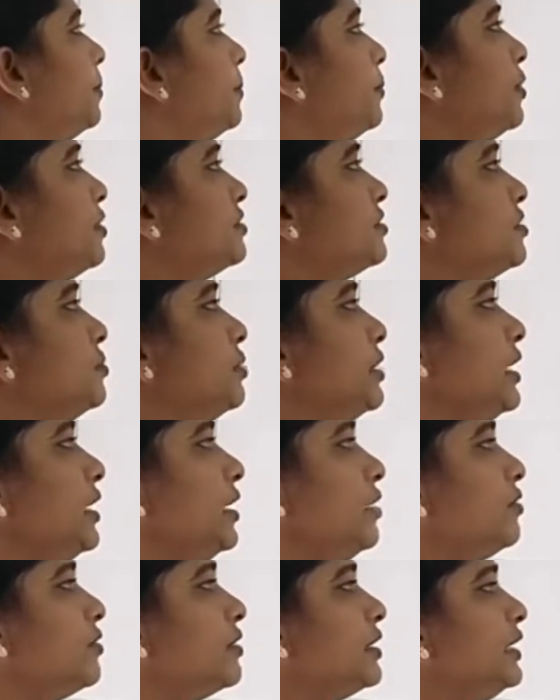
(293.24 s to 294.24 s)

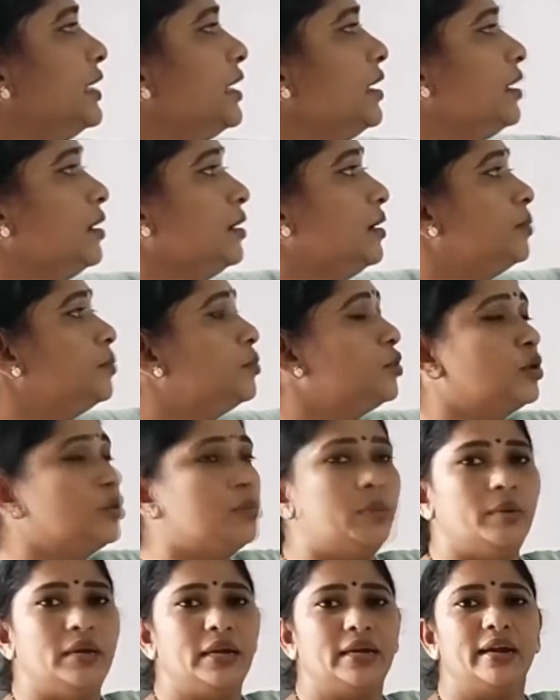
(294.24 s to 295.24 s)
Possible, real,
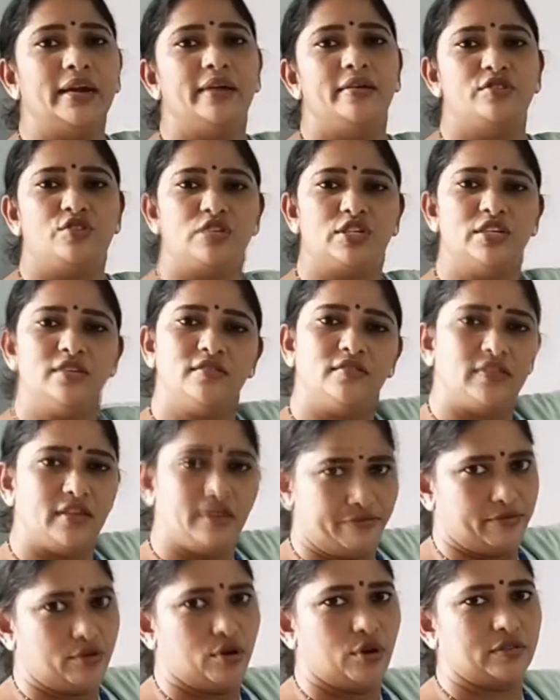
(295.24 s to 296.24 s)
probable conditions,
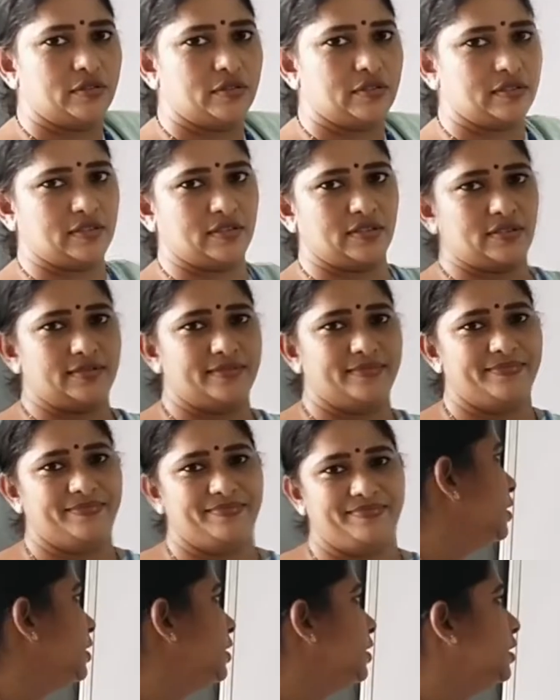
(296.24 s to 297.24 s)
if clauses.
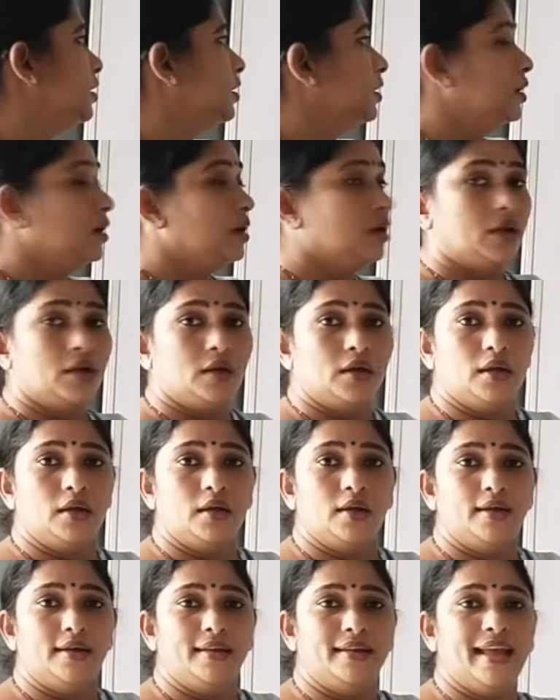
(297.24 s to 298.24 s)

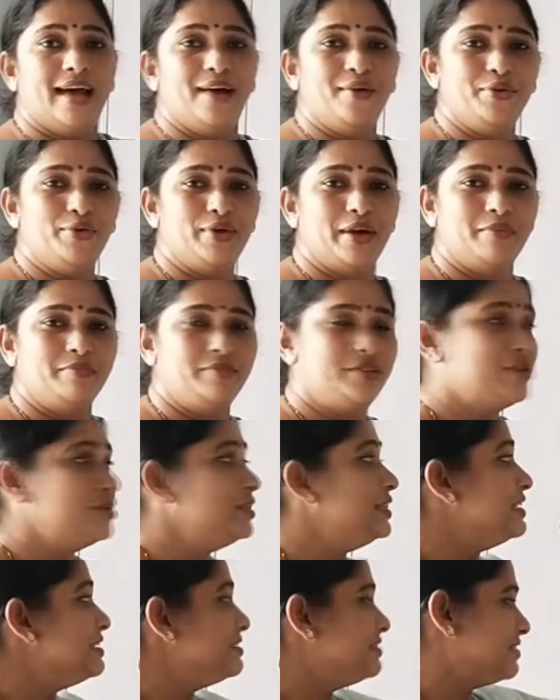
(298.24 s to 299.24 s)
Now you
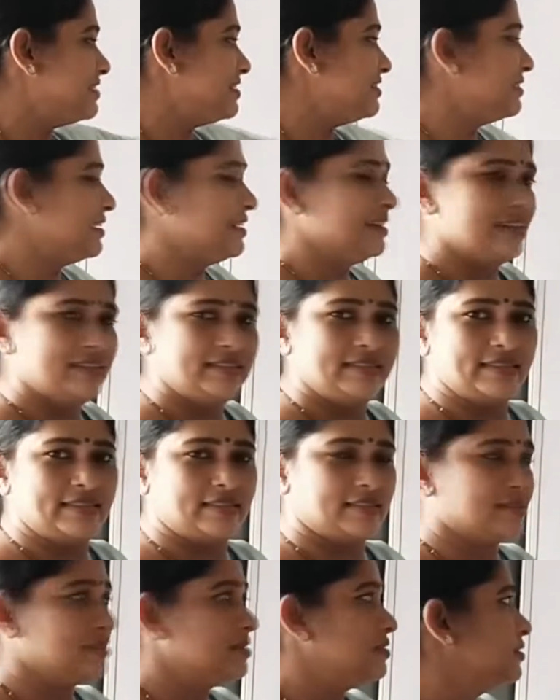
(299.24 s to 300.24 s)
observe these three
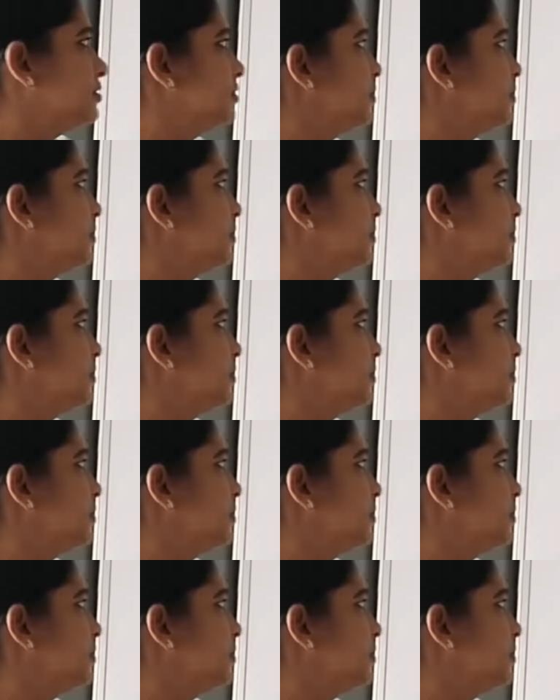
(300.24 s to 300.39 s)
sentences.